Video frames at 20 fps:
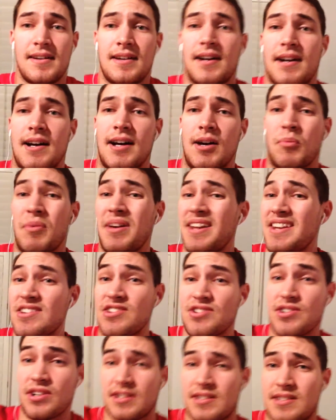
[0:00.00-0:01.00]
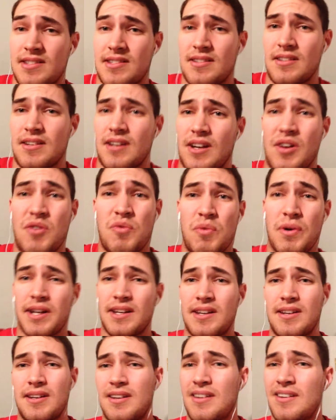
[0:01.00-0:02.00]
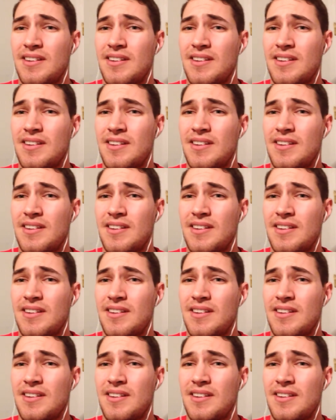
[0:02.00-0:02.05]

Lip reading: in just a quick,